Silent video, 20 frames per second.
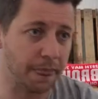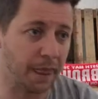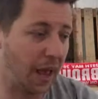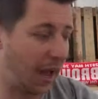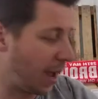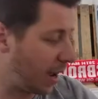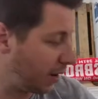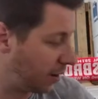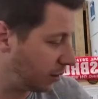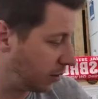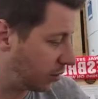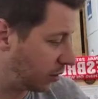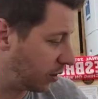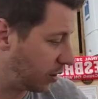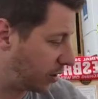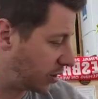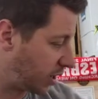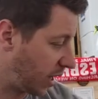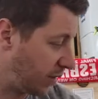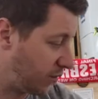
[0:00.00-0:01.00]
and
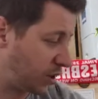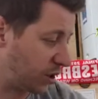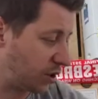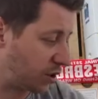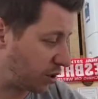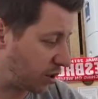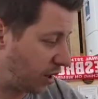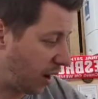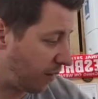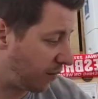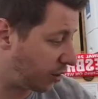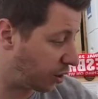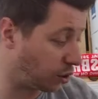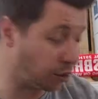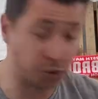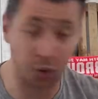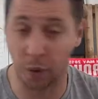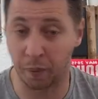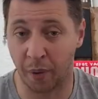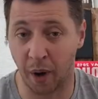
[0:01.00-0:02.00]
saves us having to go
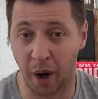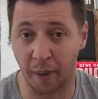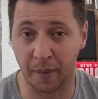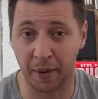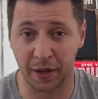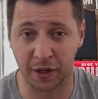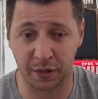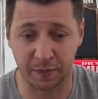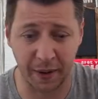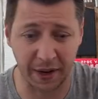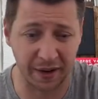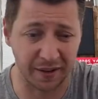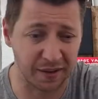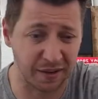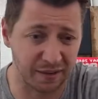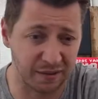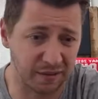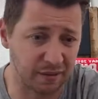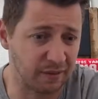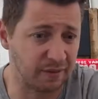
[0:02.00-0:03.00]
to a pub and
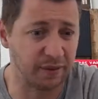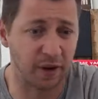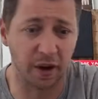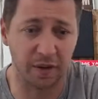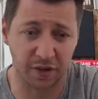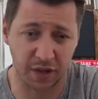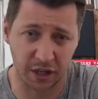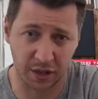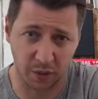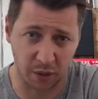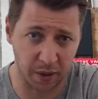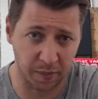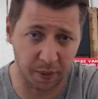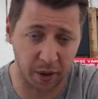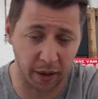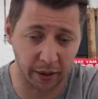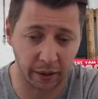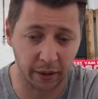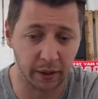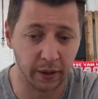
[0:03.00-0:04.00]
spending £5-6 quid a
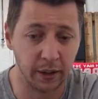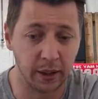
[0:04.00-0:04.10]
pint,